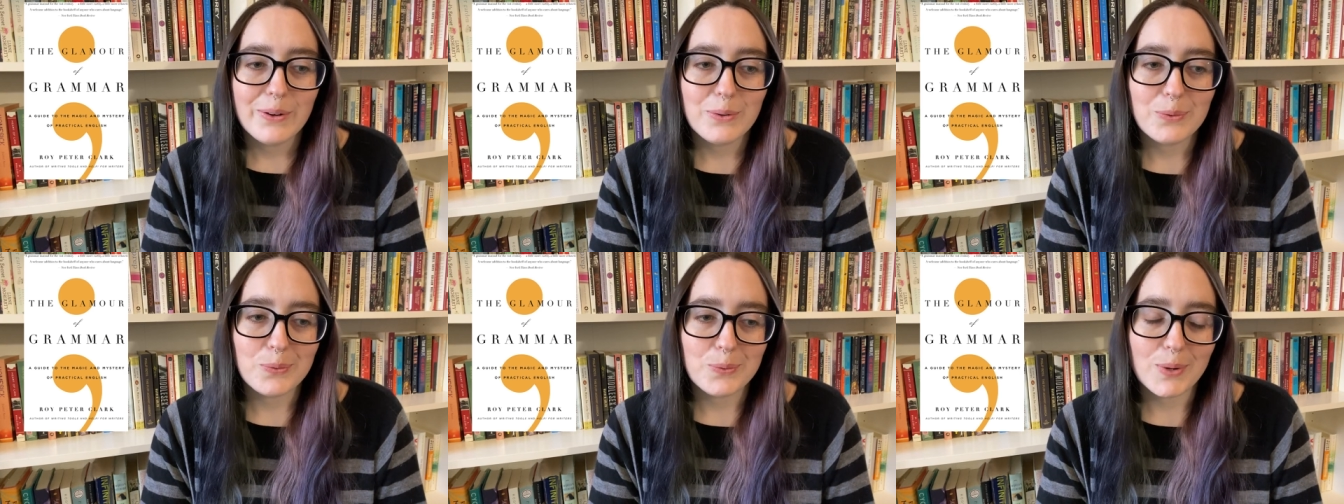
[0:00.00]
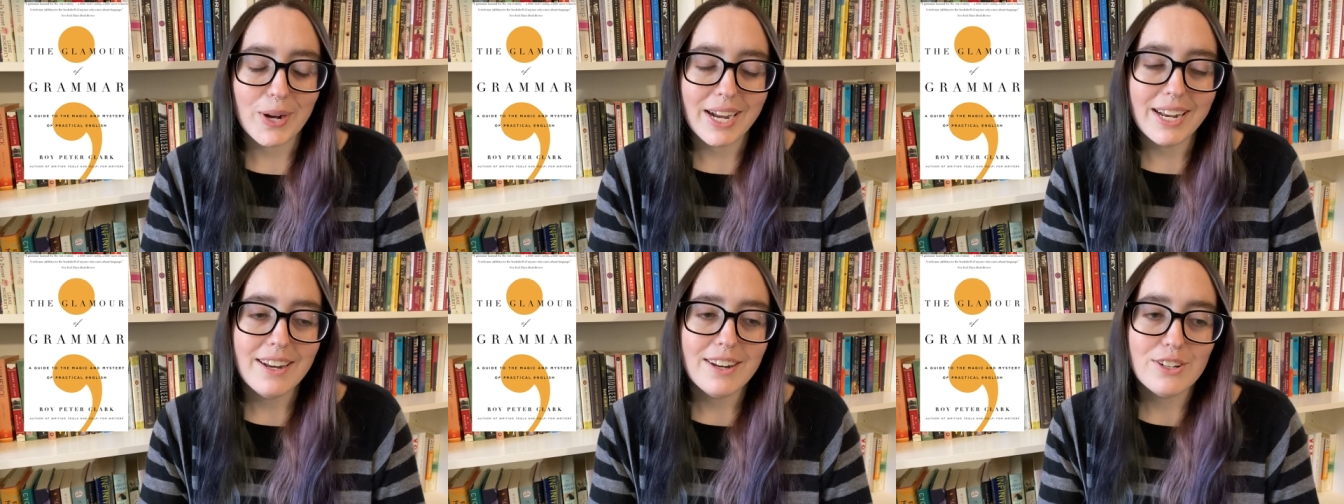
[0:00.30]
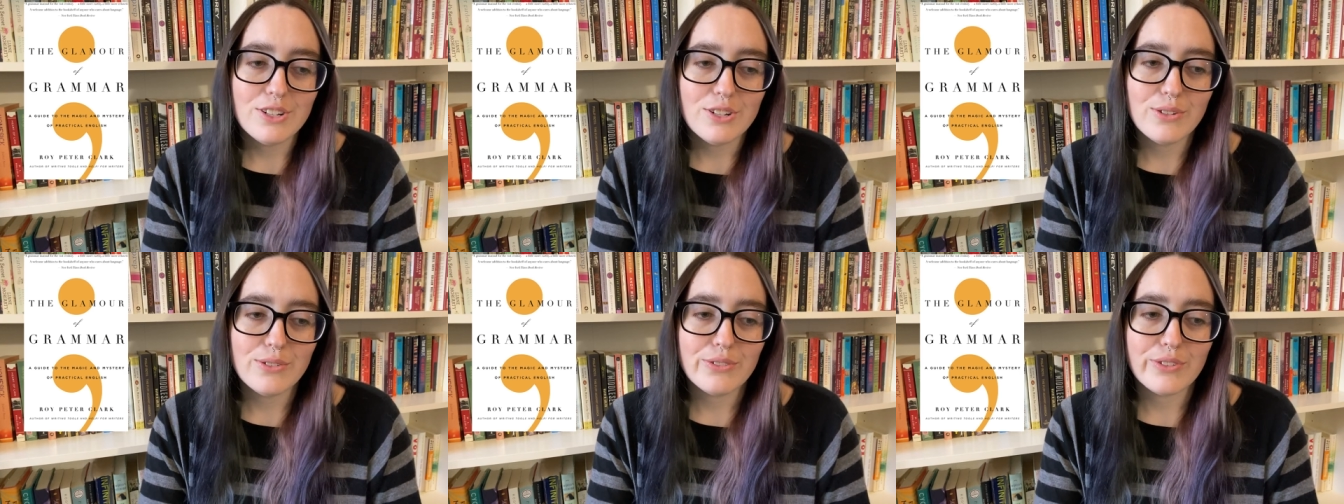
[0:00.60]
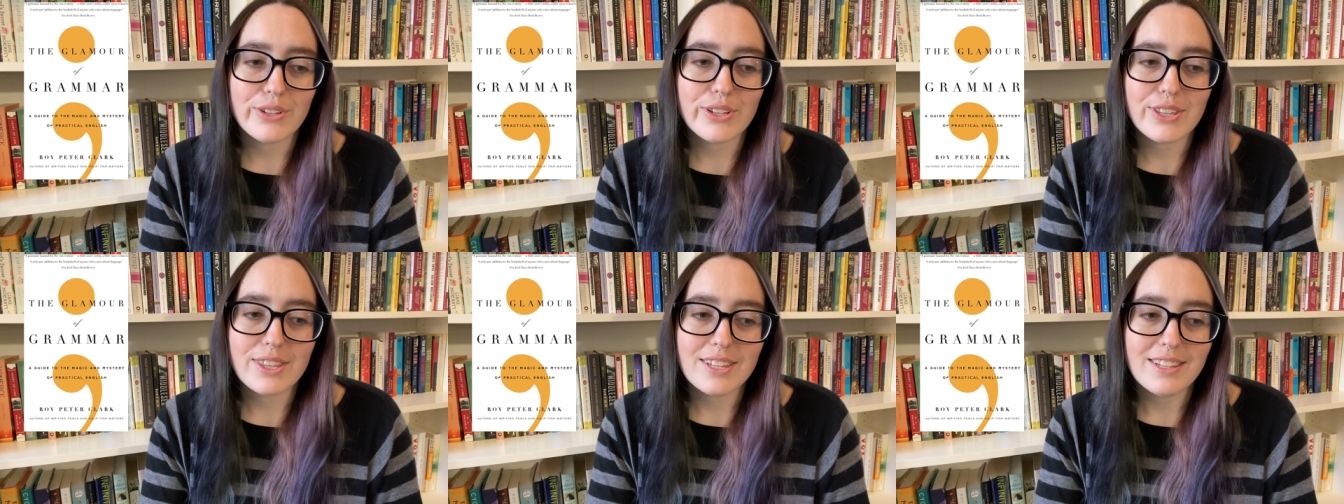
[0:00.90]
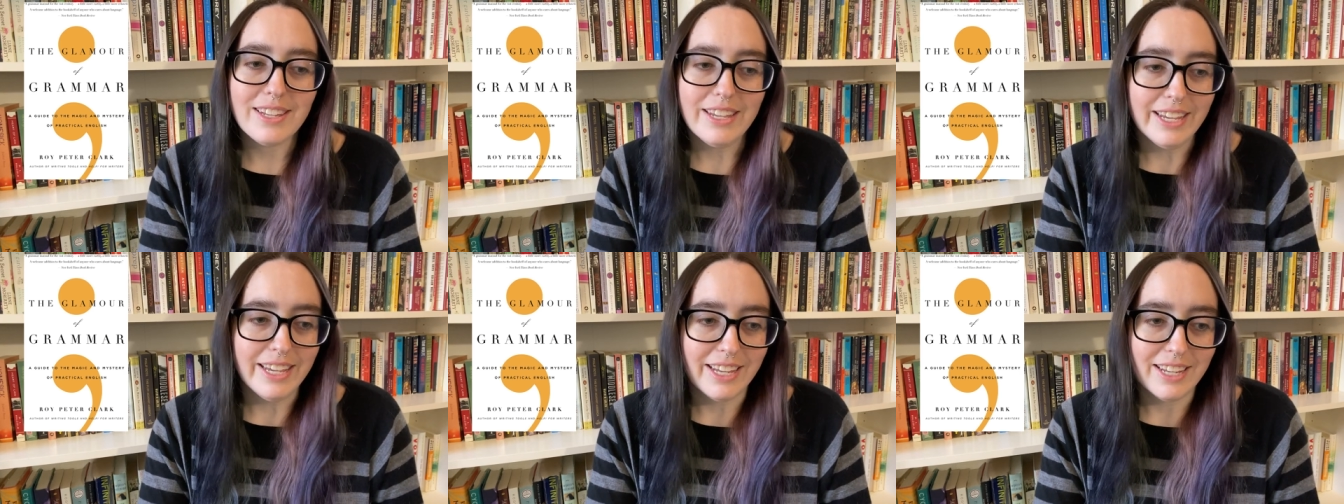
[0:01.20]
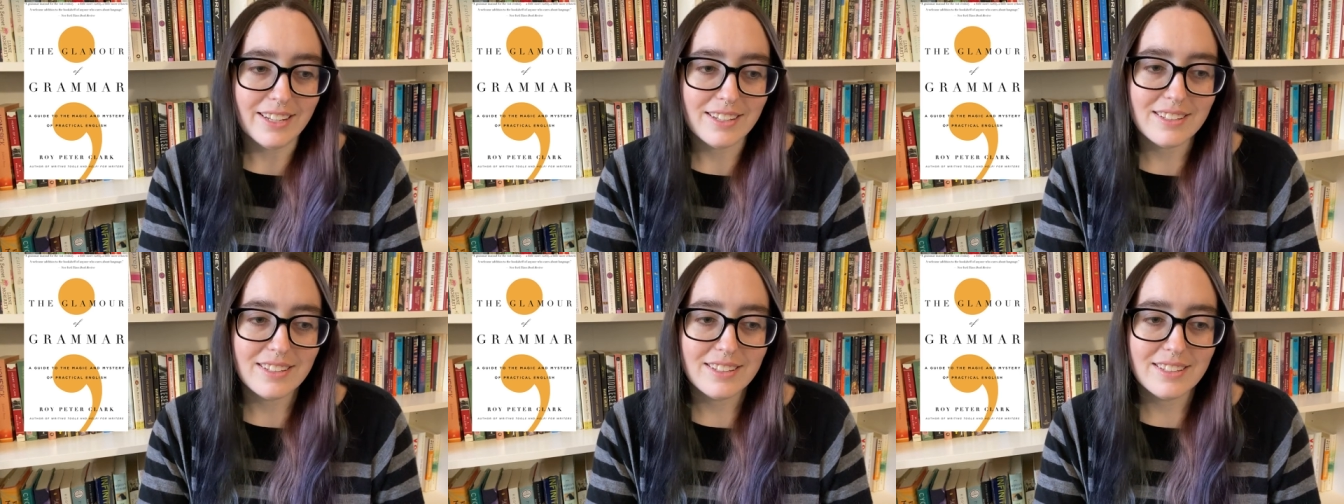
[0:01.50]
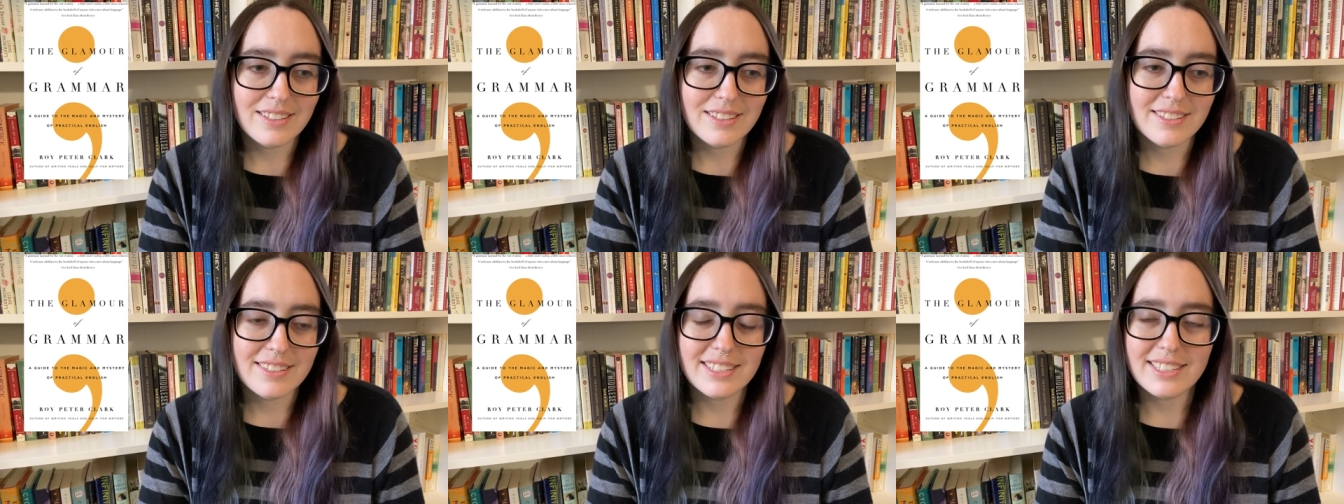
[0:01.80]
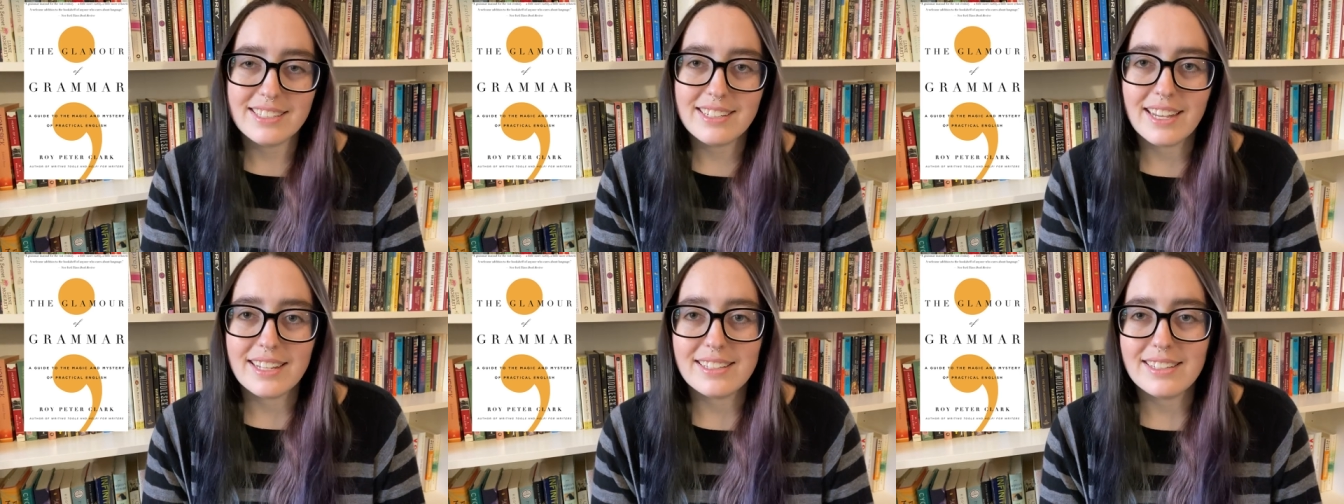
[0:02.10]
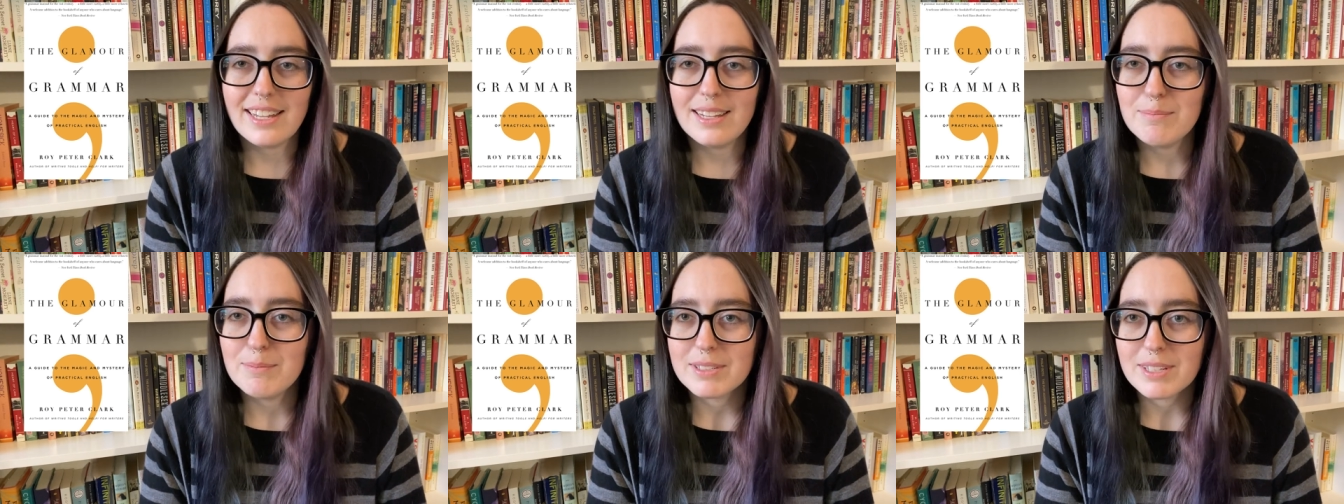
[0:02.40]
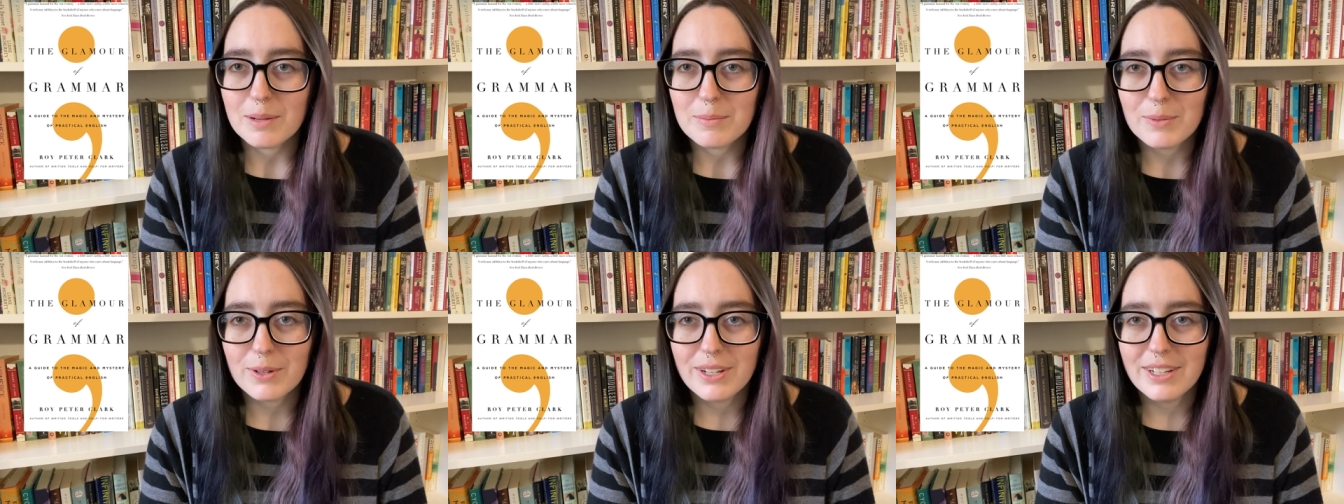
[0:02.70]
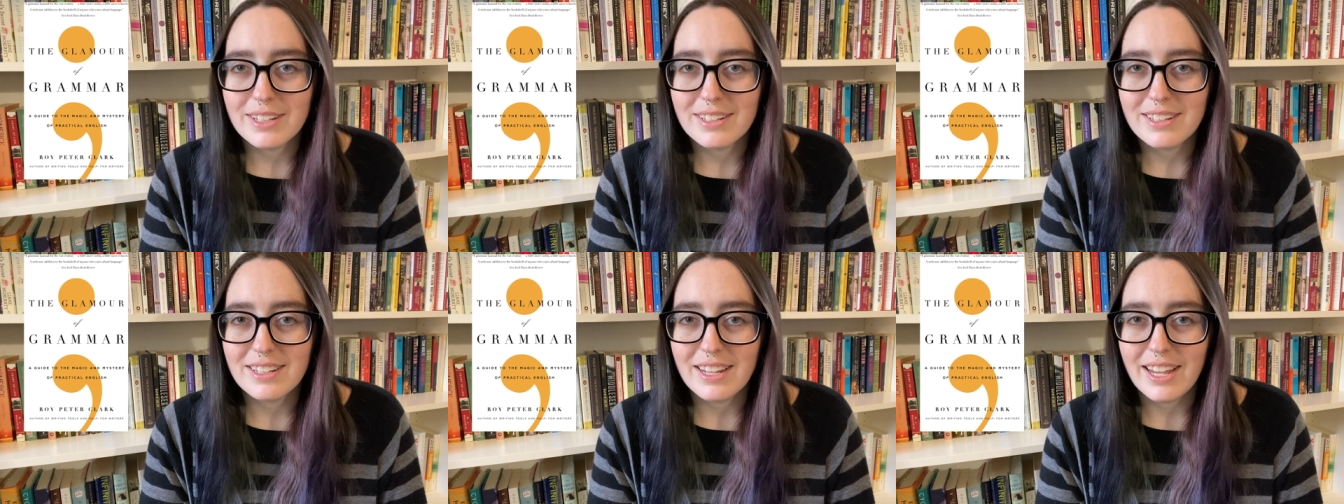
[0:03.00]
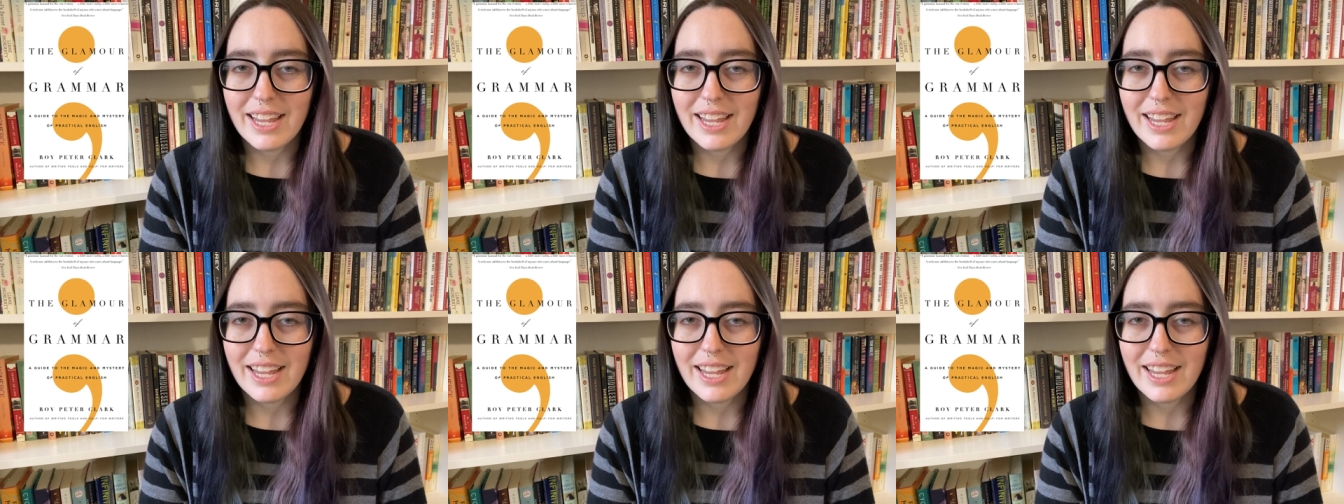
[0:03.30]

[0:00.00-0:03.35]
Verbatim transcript: why did you feel the need to dead name someone